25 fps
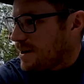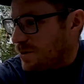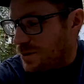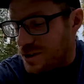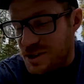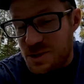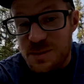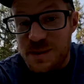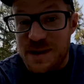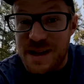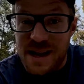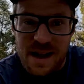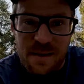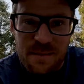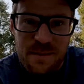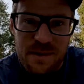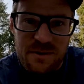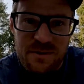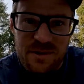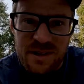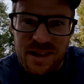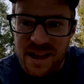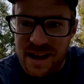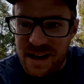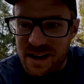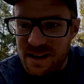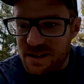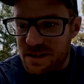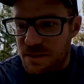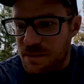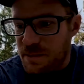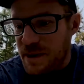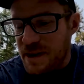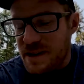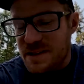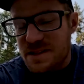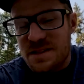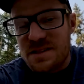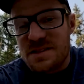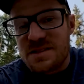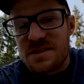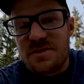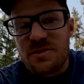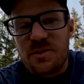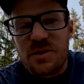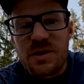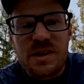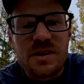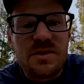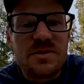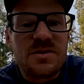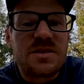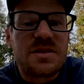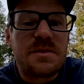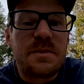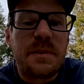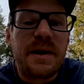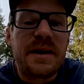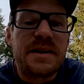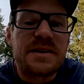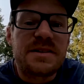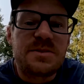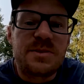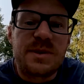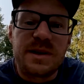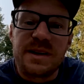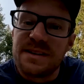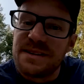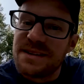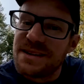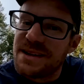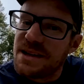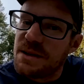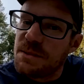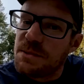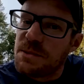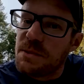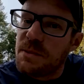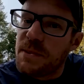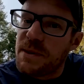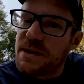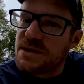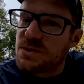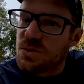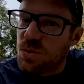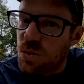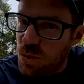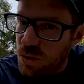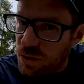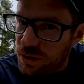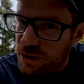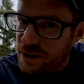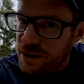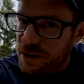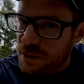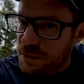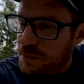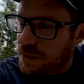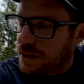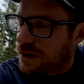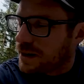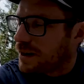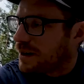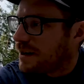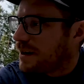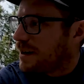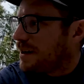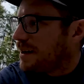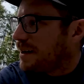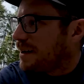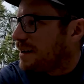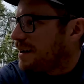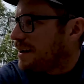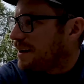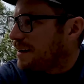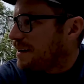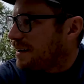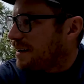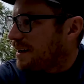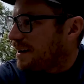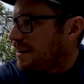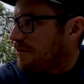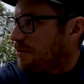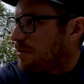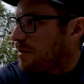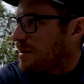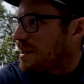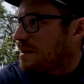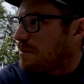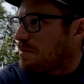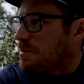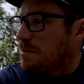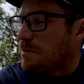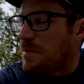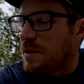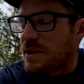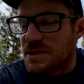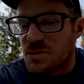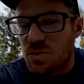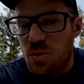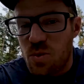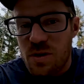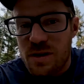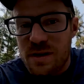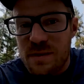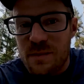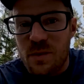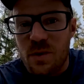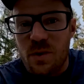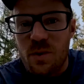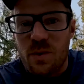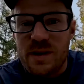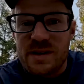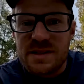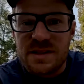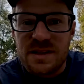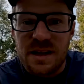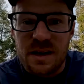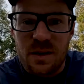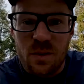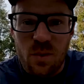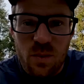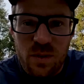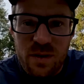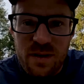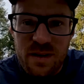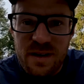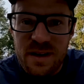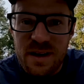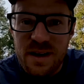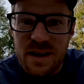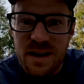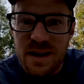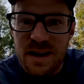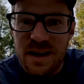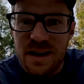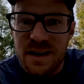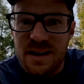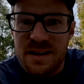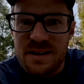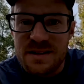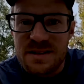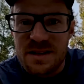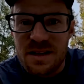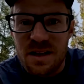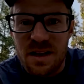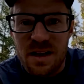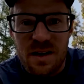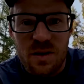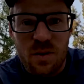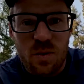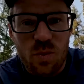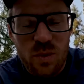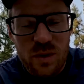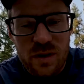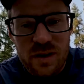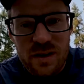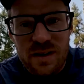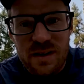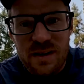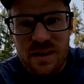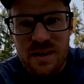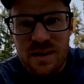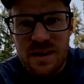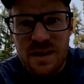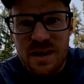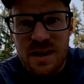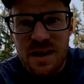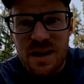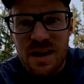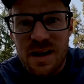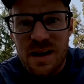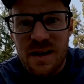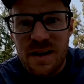Which we can't be relying on the bus, because if we use the bus, we need to keep the bus warm. And if we keep the bus warm, we're wasting wood, and it's a lot of work.